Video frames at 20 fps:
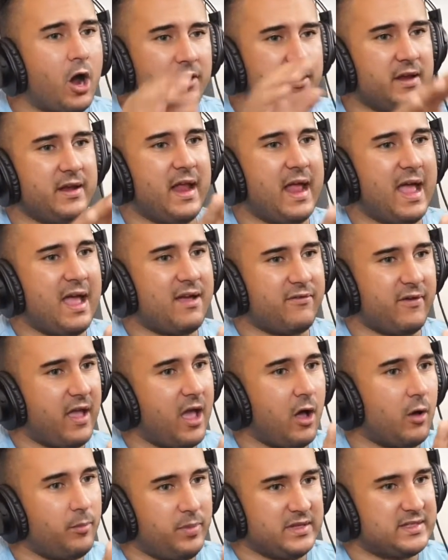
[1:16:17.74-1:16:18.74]
Harden have
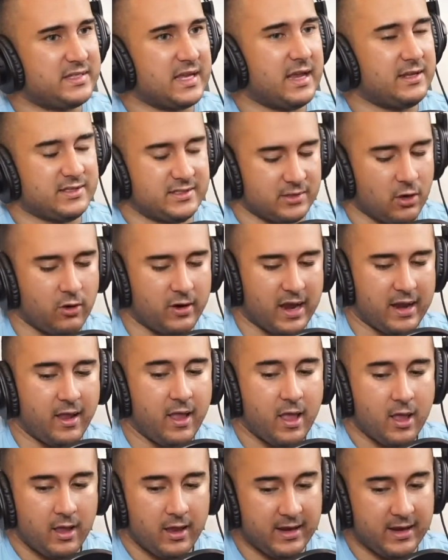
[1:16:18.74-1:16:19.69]
hell besides? Okay,